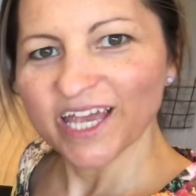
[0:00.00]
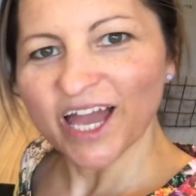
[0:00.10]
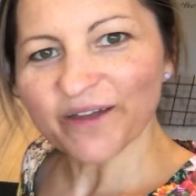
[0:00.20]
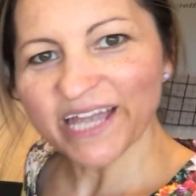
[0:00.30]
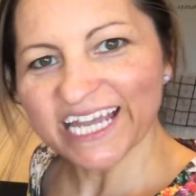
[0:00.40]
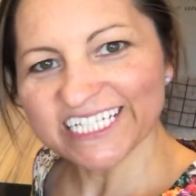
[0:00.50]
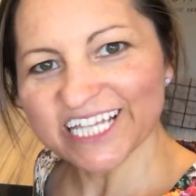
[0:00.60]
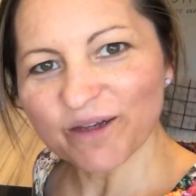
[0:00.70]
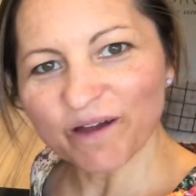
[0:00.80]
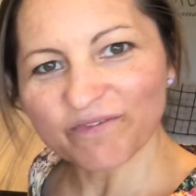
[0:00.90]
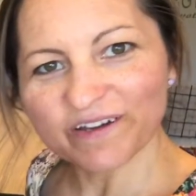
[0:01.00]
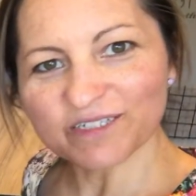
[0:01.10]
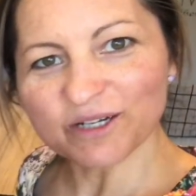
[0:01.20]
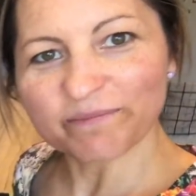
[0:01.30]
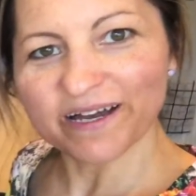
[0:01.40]
Okay, so I filled
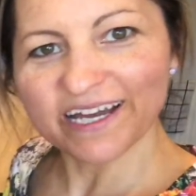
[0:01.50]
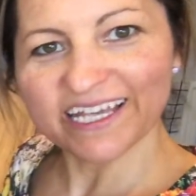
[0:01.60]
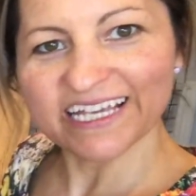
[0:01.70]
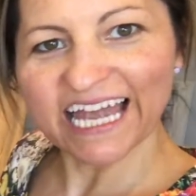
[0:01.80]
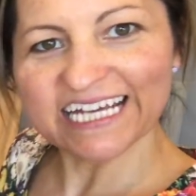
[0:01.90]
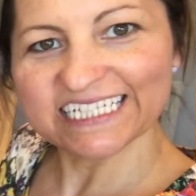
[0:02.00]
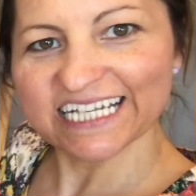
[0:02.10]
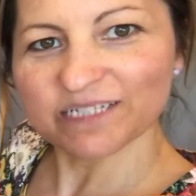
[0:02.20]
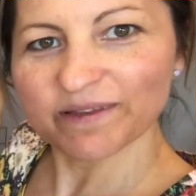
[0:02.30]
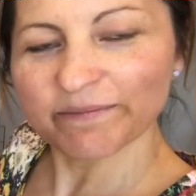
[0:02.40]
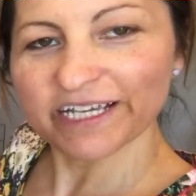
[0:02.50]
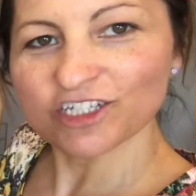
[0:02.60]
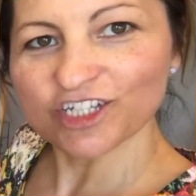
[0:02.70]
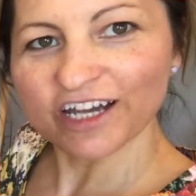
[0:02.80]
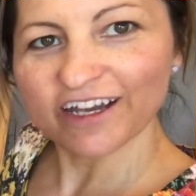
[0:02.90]
up my cases with a
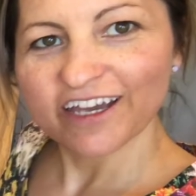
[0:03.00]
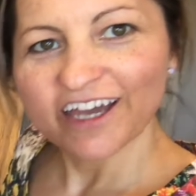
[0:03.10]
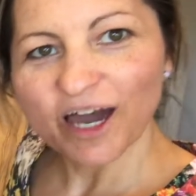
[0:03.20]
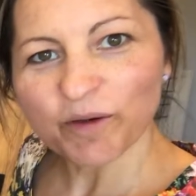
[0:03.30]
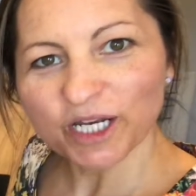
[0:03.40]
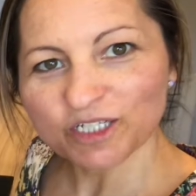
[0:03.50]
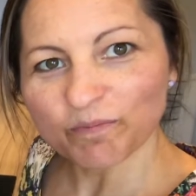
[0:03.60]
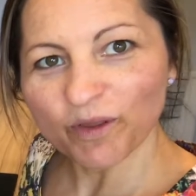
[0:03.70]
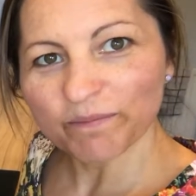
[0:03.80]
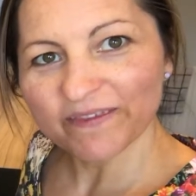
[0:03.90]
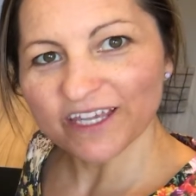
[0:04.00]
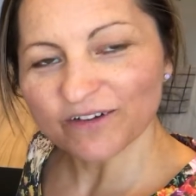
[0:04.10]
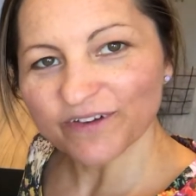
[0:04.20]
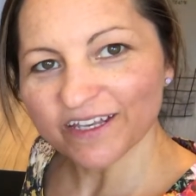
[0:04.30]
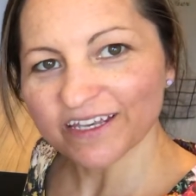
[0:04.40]
mixture, and I'm going to just put them in the
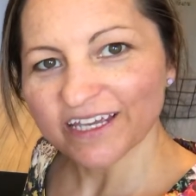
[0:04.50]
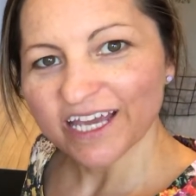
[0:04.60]
oven.